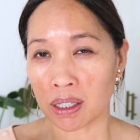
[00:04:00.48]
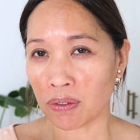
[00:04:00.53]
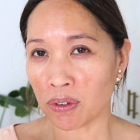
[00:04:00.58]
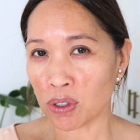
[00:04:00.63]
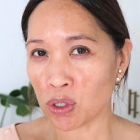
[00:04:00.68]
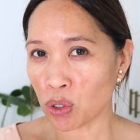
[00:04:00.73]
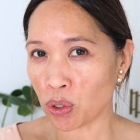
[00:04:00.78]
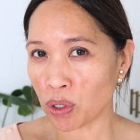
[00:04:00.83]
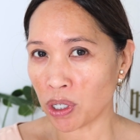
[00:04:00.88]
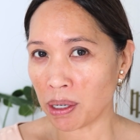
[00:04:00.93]
the
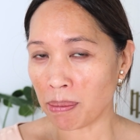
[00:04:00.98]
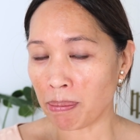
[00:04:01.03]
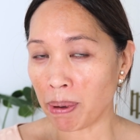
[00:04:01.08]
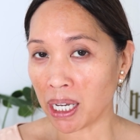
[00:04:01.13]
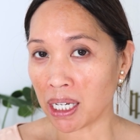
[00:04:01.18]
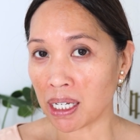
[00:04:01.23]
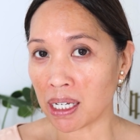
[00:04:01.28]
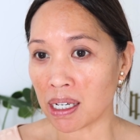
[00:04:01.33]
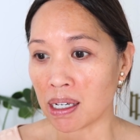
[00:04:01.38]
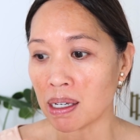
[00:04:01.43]
Victoria
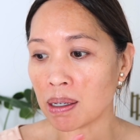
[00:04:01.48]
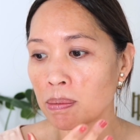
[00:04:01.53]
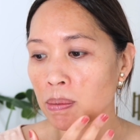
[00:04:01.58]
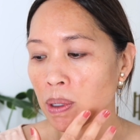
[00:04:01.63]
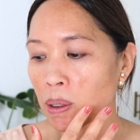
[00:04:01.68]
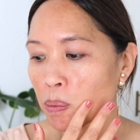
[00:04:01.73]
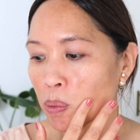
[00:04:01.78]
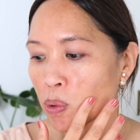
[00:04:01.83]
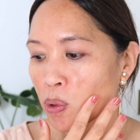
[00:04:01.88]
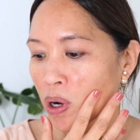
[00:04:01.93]

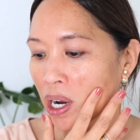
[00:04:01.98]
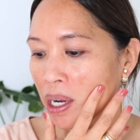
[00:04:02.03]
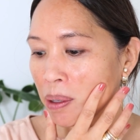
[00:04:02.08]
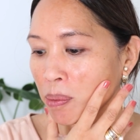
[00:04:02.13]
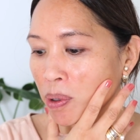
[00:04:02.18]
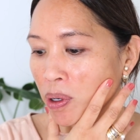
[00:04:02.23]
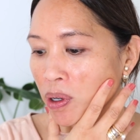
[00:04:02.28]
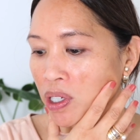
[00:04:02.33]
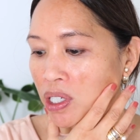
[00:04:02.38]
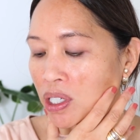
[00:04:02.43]
Beckham
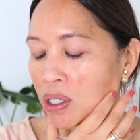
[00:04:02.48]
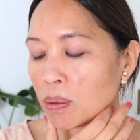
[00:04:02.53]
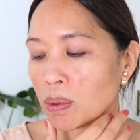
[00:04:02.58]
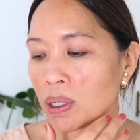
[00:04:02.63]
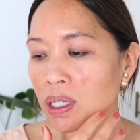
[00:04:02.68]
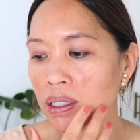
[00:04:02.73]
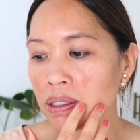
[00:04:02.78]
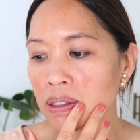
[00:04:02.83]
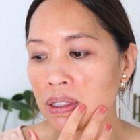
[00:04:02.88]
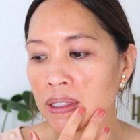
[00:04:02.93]
primer. You know
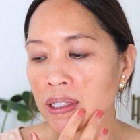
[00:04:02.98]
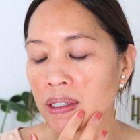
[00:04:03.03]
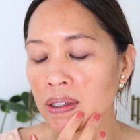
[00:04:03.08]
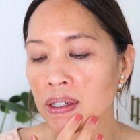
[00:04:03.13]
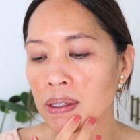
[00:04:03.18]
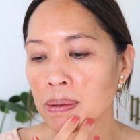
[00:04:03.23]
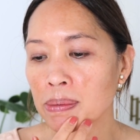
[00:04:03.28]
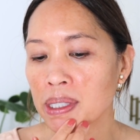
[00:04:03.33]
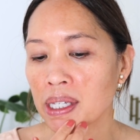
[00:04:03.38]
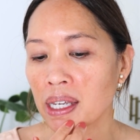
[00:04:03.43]
what? Now
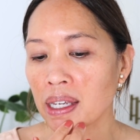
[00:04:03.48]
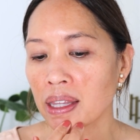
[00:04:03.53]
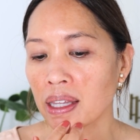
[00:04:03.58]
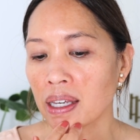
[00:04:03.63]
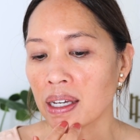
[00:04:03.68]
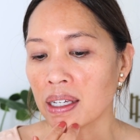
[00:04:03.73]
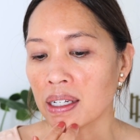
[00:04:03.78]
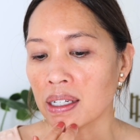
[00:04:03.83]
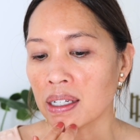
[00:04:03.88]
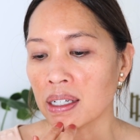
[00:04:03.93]
that I'm saying
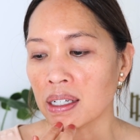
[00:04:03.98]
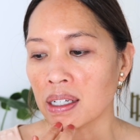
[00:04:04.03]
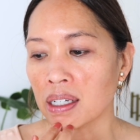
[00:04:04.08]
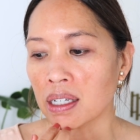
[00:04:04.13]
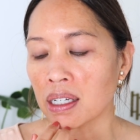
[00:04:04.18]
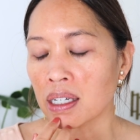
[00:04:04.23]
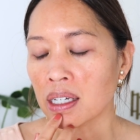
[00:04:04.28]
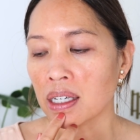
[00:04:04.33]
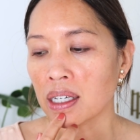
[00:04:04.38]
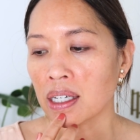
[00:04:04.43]
that,
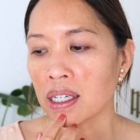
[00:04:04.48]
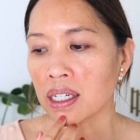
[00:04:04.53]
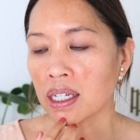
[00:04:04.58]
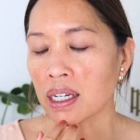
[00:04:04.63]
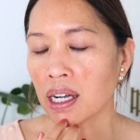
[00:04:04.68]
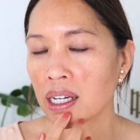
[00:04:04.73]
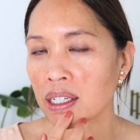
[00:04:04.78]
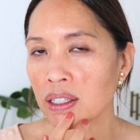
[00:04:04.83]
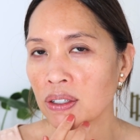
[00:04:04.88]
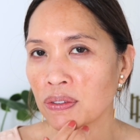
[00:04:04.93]
it
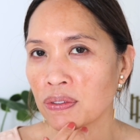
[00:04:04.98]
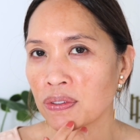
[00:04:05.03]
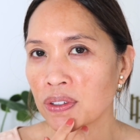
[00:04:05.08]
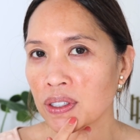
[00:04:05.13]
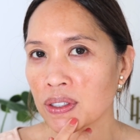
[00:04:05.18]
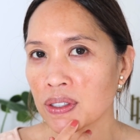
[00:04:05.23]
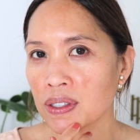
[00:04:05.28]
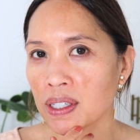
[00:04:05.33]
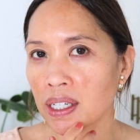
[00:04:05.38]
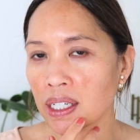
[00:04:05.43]
kind of
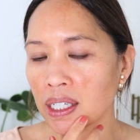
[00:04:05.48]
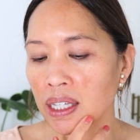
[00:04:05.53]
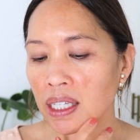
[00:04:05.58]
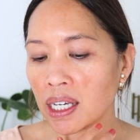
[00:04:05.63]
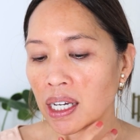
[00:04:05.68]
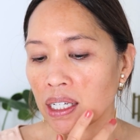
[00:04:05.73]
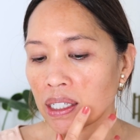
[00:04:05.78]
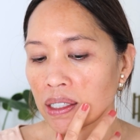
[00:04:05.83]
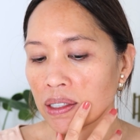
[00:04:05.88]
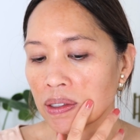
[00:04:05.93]
feels like
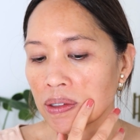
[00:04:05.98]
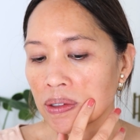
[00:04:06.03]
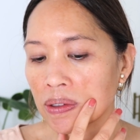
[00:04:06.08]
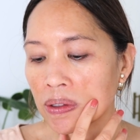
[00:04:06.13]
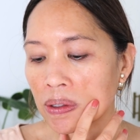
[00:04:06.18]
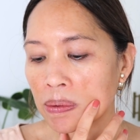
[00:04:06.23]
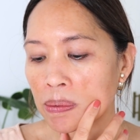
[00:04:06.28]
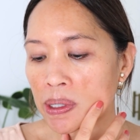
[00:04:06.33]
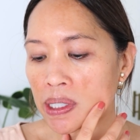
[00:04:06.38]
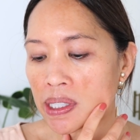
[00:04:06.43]
that.
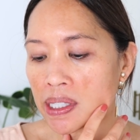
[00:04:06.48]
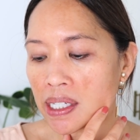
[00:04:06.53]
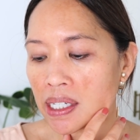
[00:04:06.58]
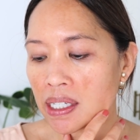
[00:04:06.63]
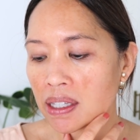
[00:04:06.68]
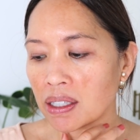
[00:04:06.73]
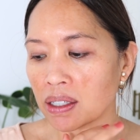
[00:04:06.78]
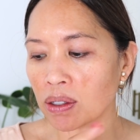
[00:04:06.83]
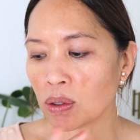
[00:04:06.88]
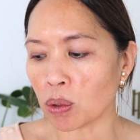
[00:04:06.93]
Let me
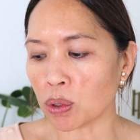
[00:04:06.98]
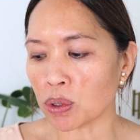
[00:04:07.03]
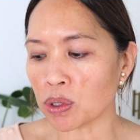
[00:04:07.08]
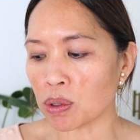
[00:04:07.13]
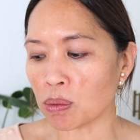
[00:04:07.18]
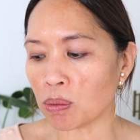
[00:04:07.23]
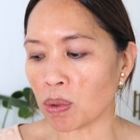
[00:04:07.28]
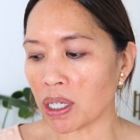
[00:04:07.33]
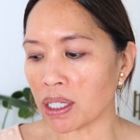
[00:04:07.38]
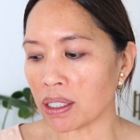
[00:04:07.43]
see the
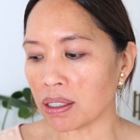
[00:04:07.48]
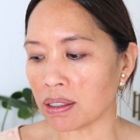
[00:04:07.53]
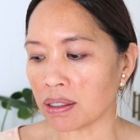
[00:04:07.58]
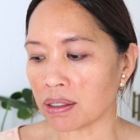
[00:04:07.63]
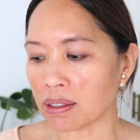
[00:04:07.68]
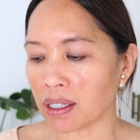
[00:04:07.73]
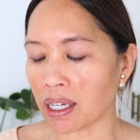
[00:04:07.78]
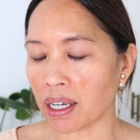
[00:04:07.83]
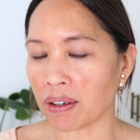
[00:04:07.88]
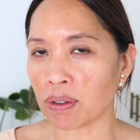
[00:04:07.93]
golden one.
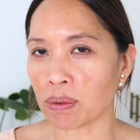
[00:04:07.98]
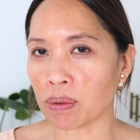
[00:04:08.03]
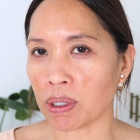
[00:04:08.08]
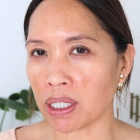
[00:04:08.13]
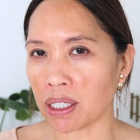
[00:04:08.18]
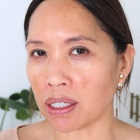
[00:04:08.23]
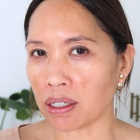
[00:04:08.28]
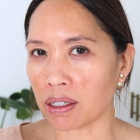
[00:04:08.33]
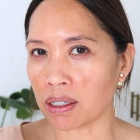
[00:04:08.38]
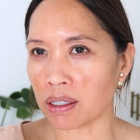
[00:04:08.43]
I have it
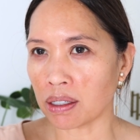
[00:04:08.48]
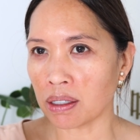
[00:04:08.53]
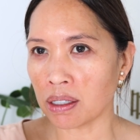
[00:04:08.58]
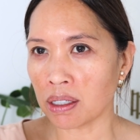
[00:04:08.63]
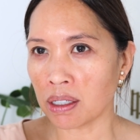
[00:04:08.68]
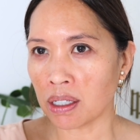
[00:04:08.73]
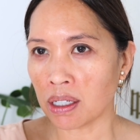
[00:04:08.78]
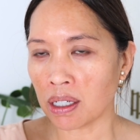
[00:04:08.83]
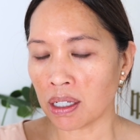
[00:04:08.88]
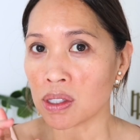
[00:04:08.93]
right here.
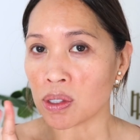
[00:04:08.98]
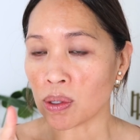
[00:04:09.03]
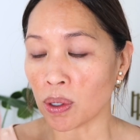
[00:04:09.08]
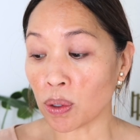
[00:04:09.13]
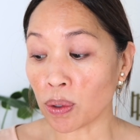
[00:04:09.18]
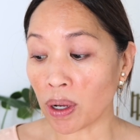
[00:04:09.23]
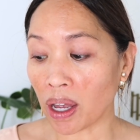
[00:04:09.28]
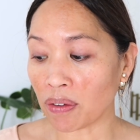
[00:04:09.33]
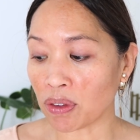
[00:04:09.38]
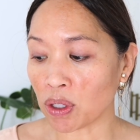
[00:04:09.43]
So I
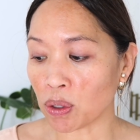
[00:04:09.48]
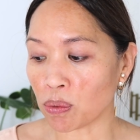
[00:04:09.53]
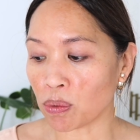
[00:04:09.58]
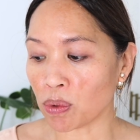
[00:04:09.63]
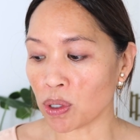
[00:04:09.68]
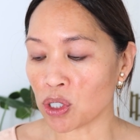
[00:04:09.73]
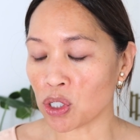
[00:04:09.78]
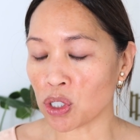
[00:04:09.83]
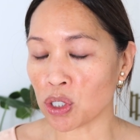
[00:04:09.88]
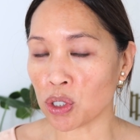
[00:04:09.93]
don't have the
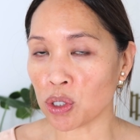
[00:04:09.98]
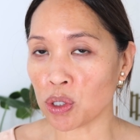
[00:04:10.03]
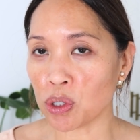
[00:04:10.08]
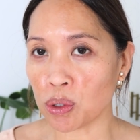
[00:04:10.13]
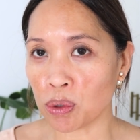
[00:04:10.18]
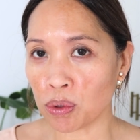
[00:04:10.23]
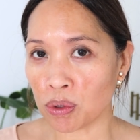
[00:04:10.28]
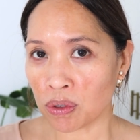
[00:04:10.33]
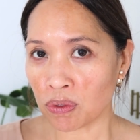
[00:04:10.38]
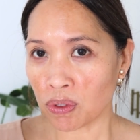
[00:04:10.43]

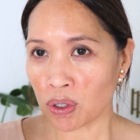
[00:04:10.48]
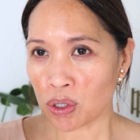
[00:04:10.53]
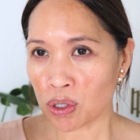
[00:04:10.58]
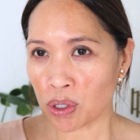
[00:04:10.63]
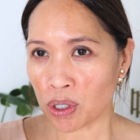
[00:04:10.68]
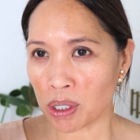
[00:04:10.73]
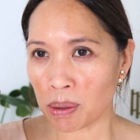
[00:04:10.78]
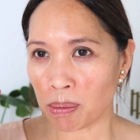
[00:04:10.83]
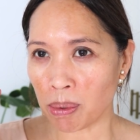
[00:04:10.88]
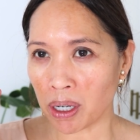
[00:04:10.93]
original
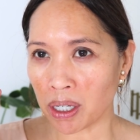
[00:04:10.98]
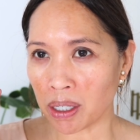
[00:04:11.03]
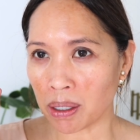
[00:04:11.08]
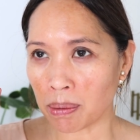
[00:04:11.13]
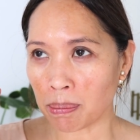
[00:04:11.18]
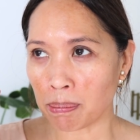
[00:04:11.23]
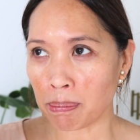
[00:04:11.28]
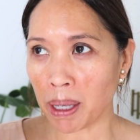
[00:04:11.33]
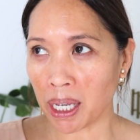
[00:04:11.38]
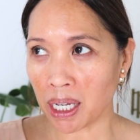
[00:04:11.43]
Victoria Be
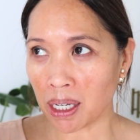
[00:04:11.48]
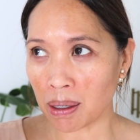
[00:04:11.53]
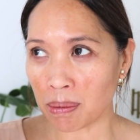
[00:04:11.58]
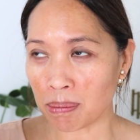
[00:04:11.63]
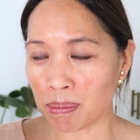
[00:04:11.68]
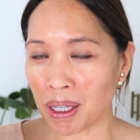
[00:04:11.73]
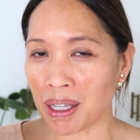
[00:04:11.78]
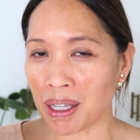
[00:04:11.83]
Beckham